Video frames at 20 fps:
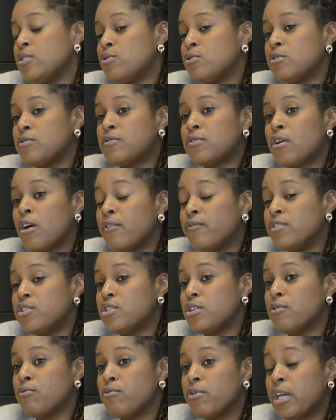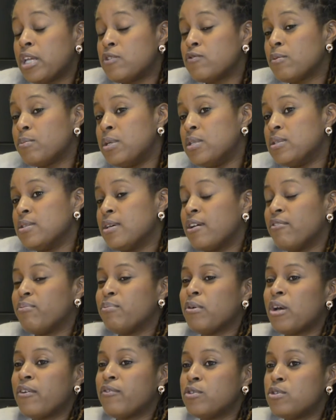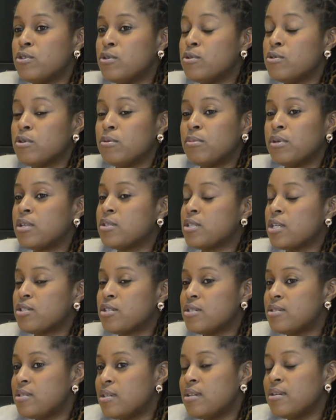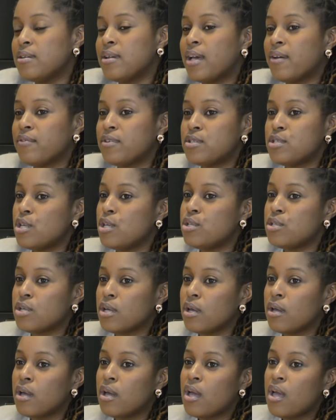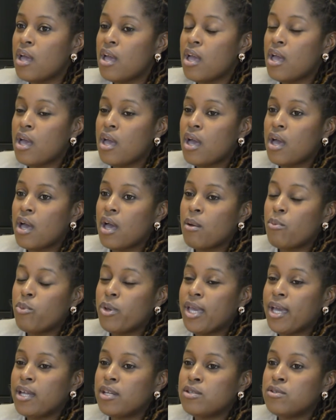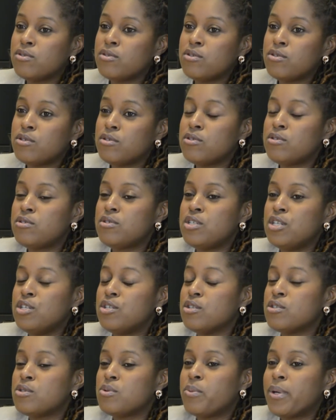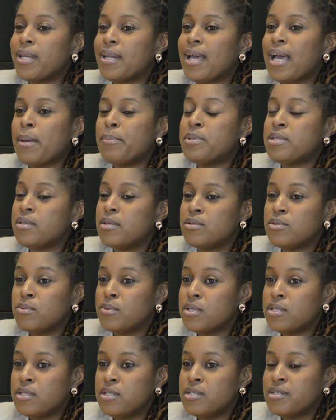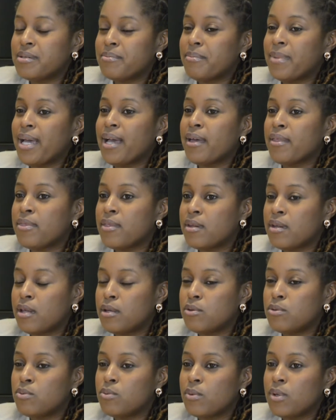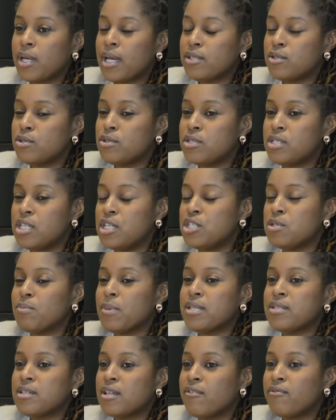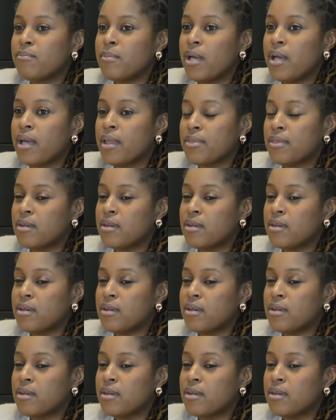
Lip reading: Joseph's Convent, she arranged for me to have private tutoring because I just didn't have a teacher. We had teachers who went absent who were teaching math, and I had to teach myself math.